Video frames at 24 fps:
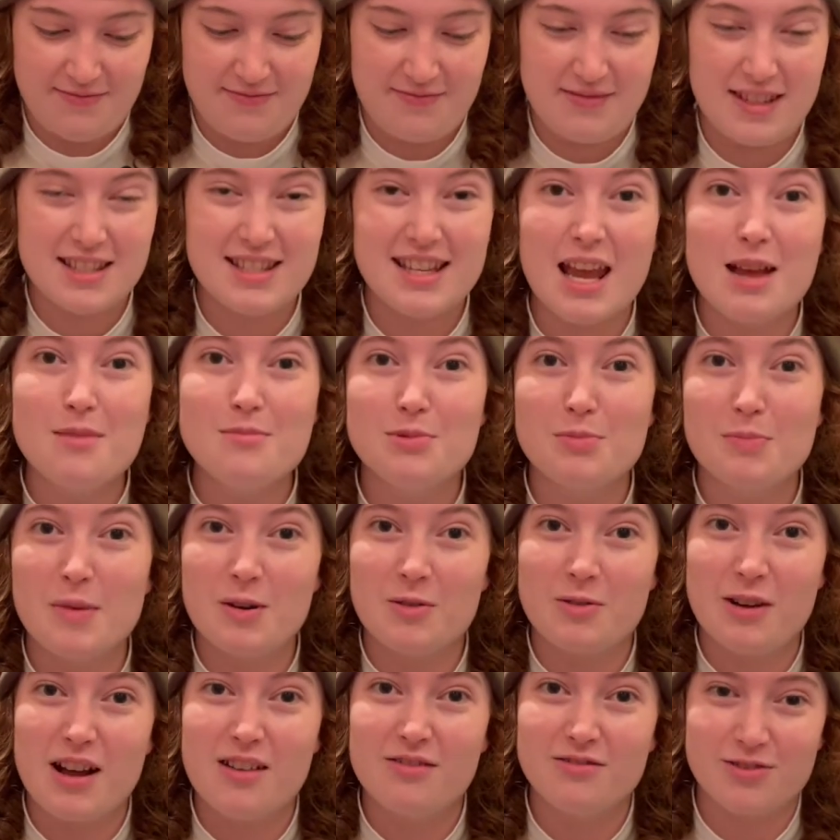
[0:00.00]
This game's been
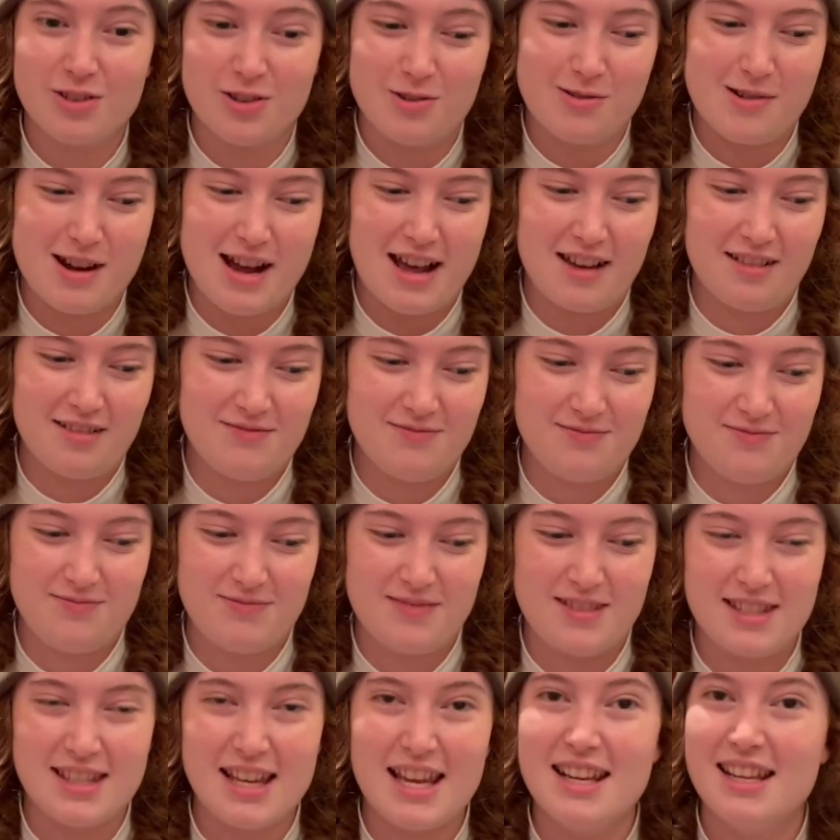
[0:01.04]
around for a while.
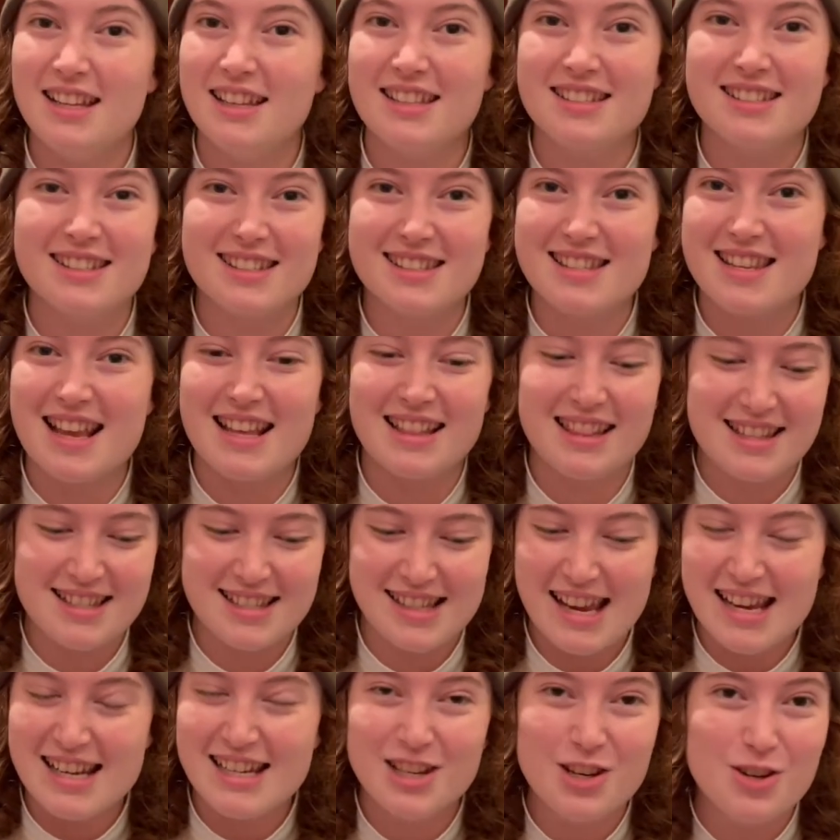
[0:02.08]
I'm saying this
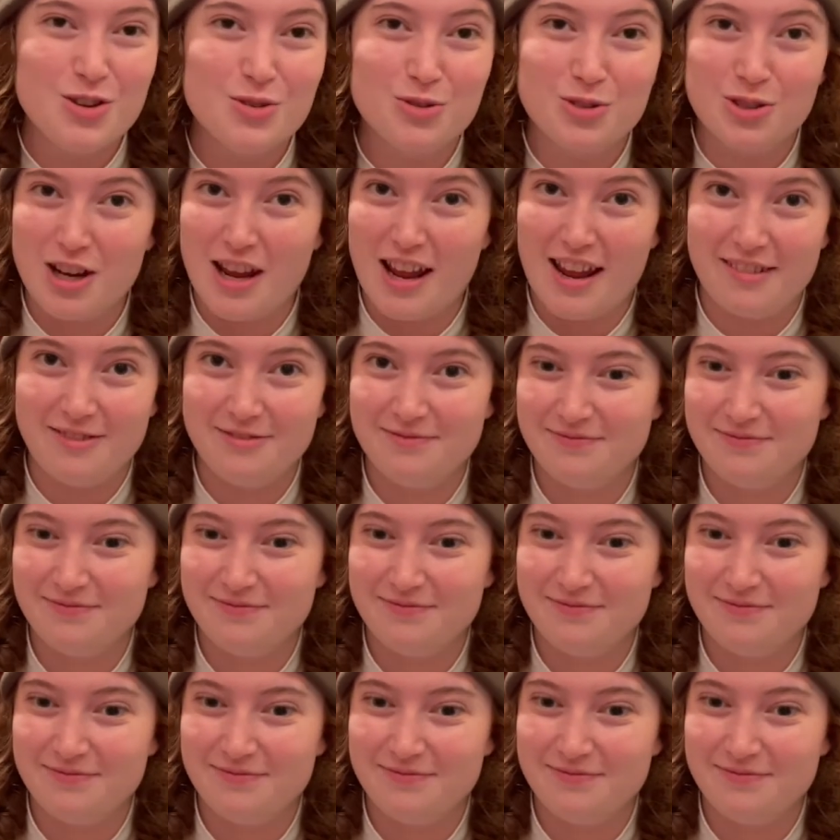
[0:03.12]
ain't new shit.